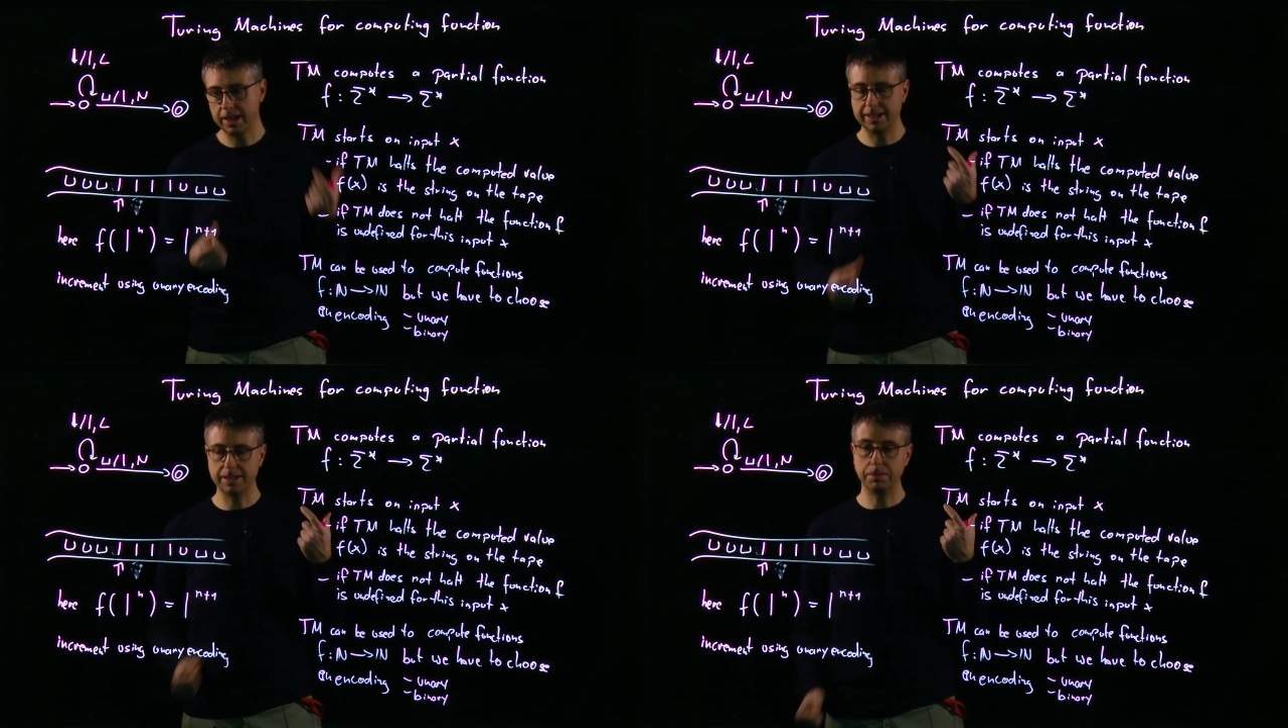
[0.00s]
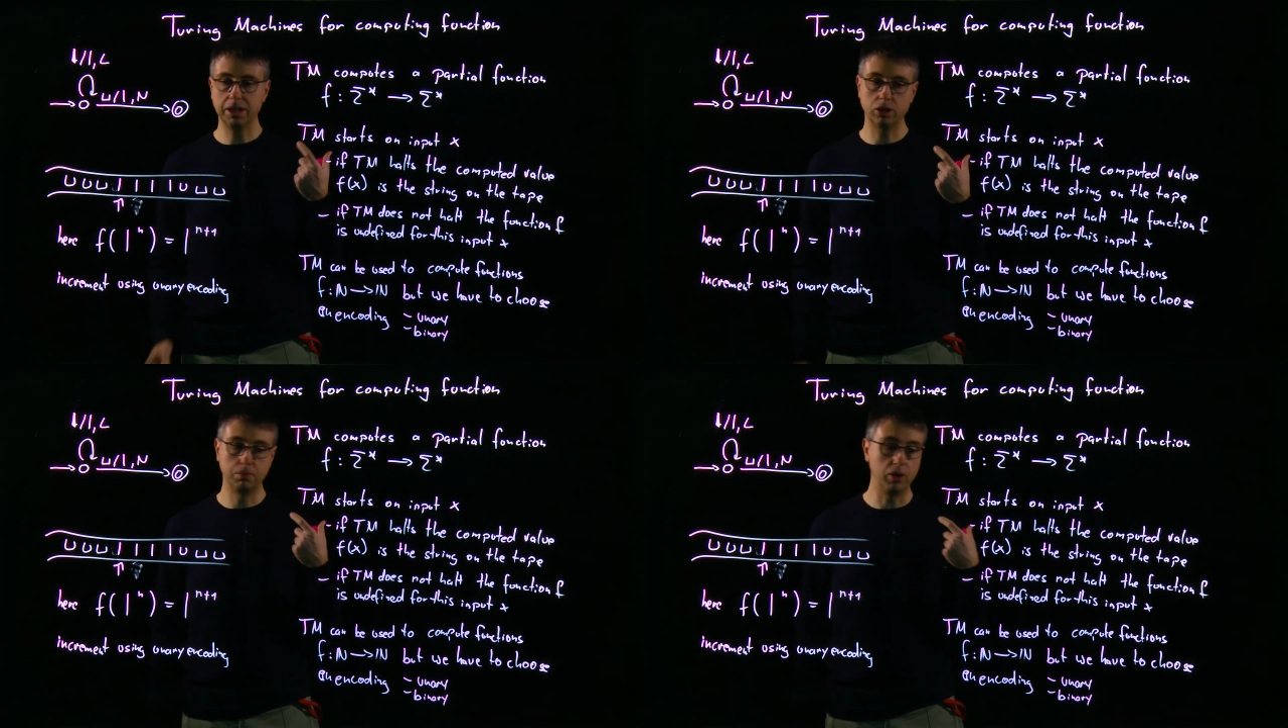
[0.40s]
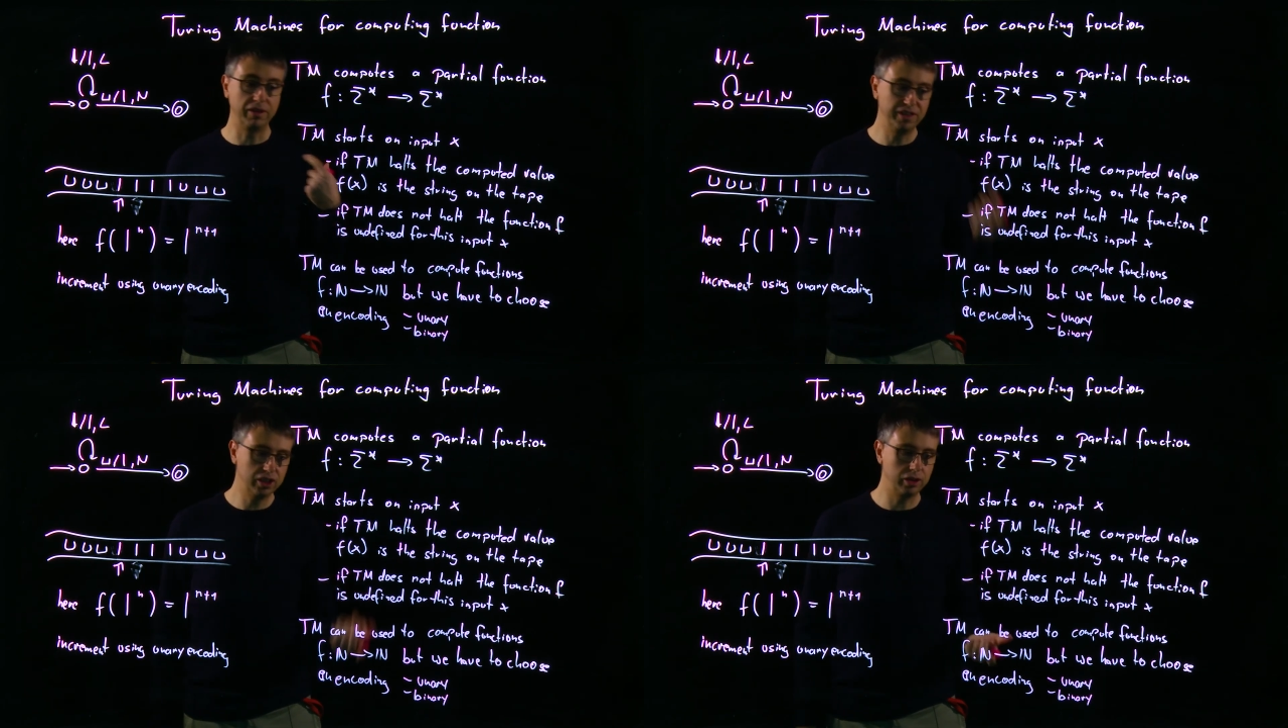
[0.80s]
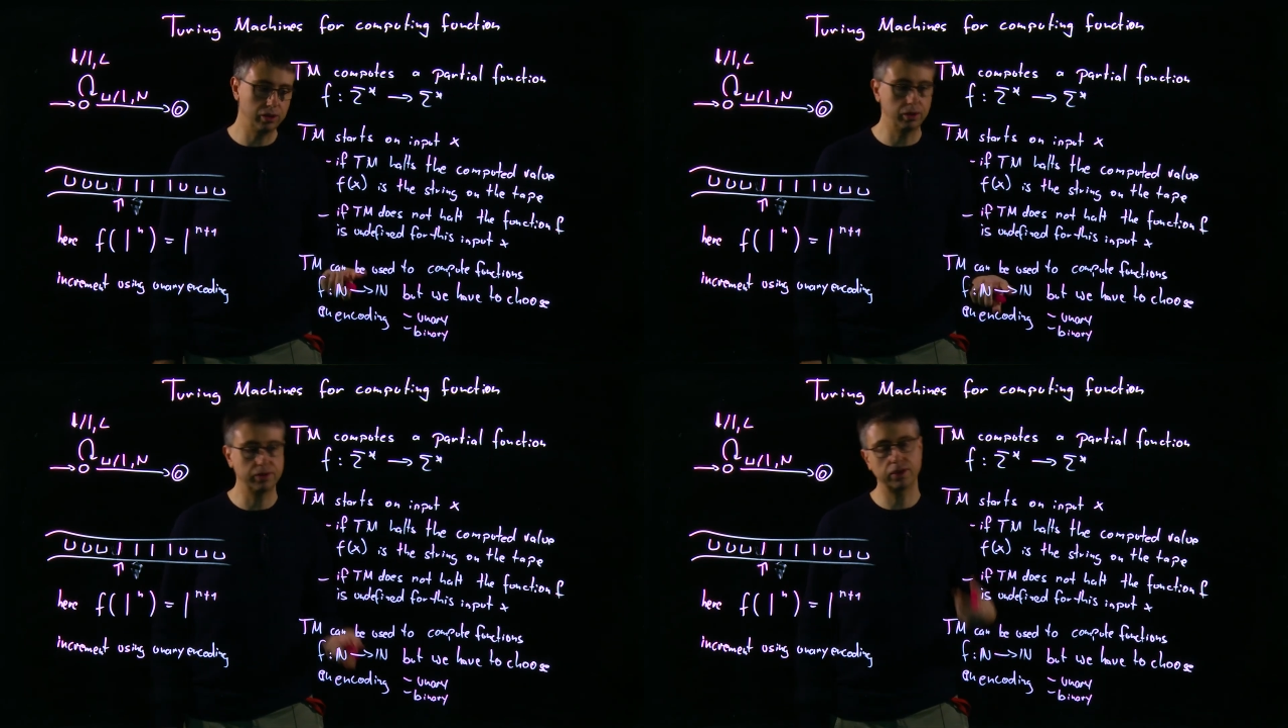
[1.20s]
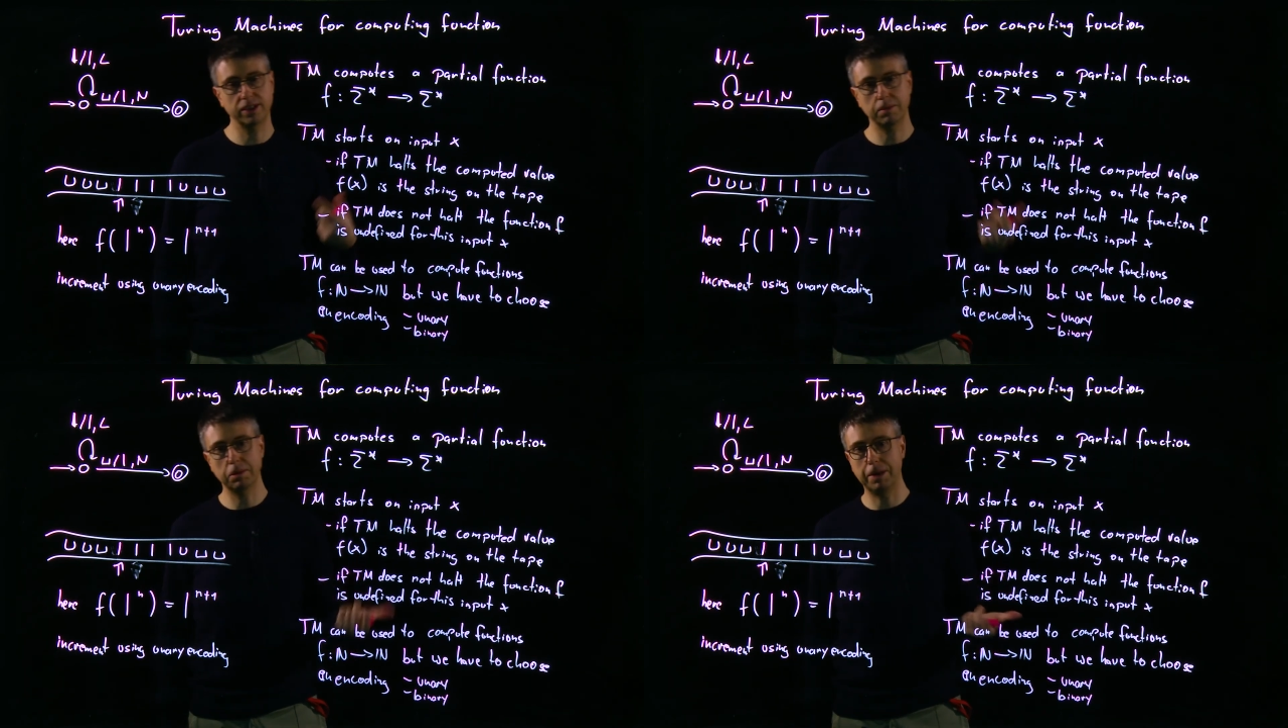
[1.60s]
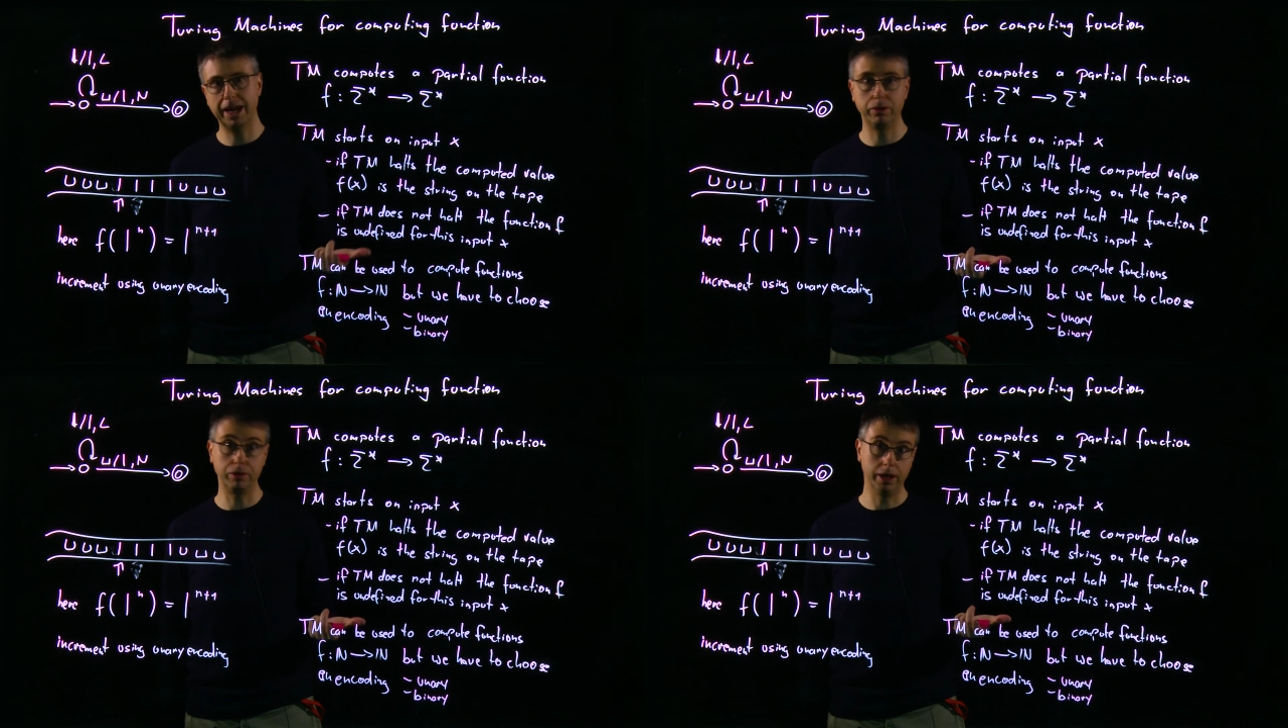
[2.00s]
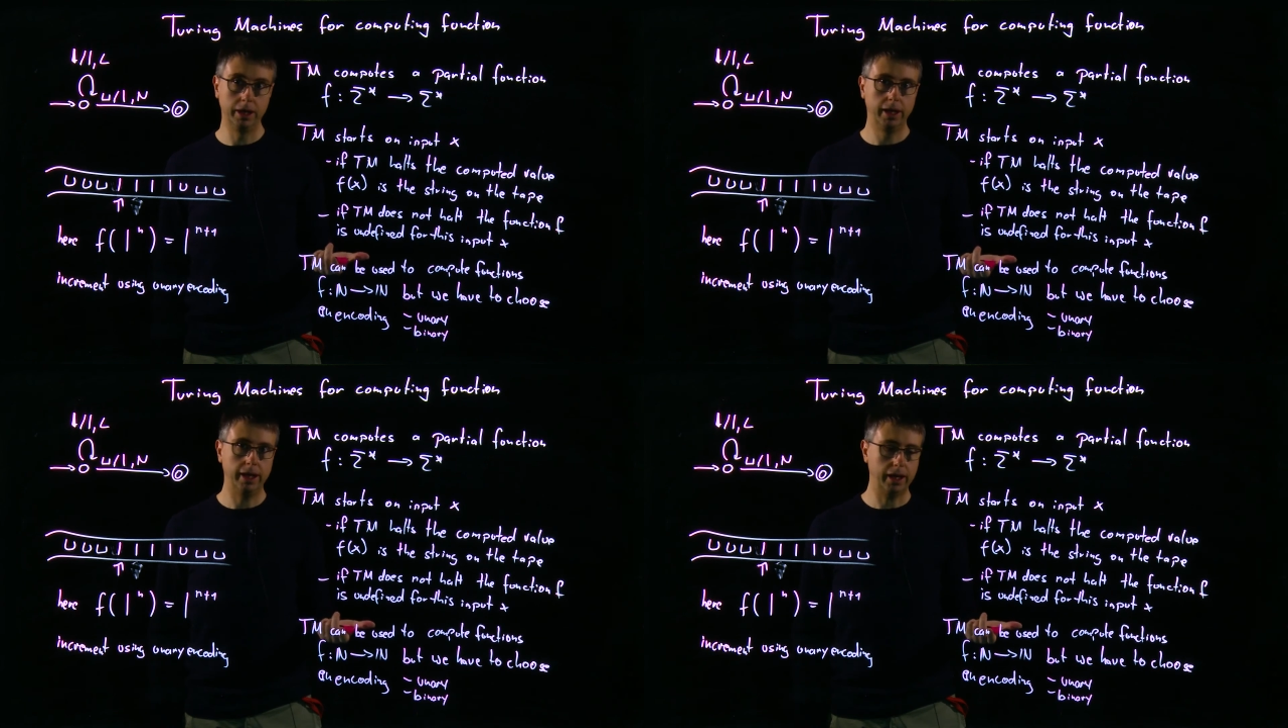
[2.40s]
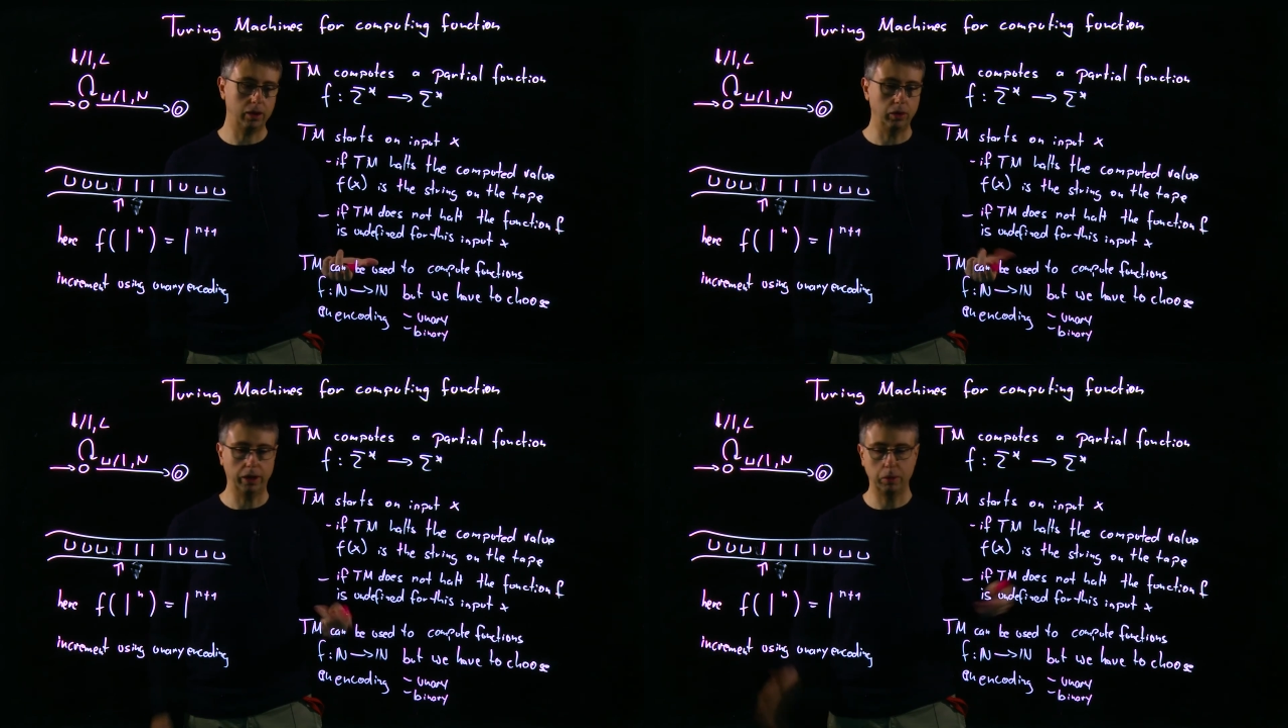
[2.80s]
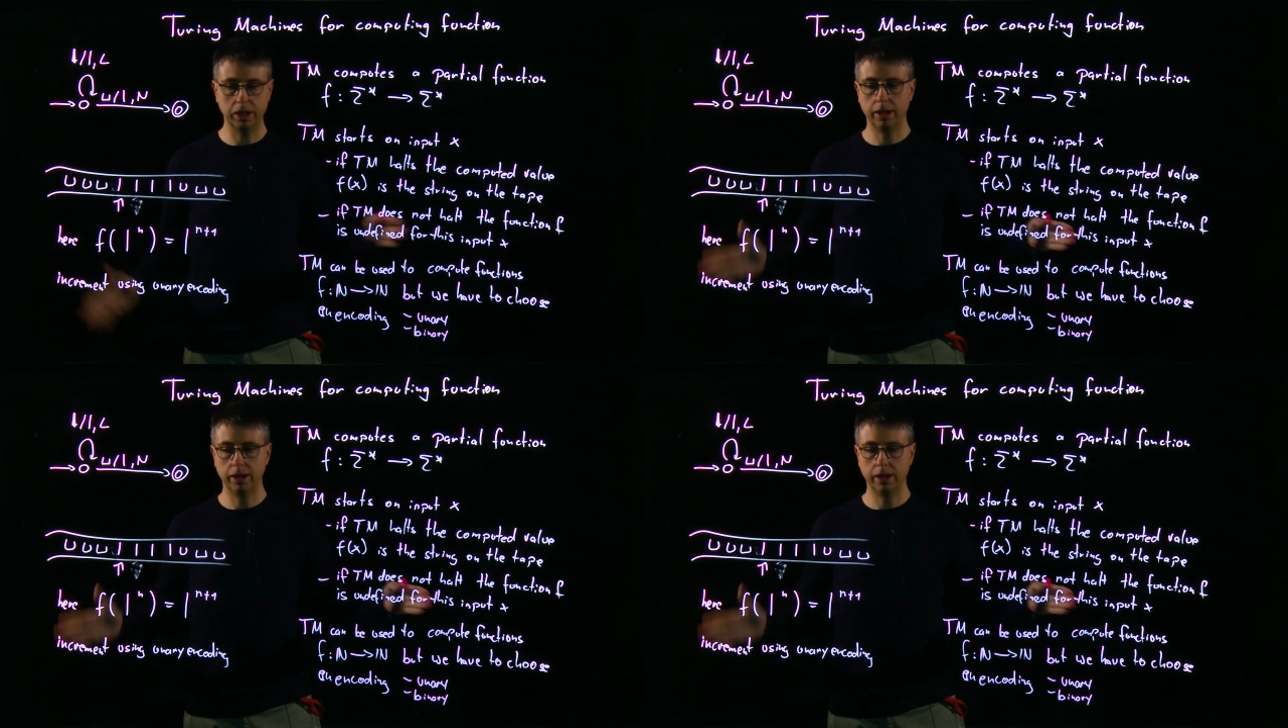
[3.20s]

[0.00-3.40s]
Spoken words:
it's much more efficient to use, for example, binary encoding,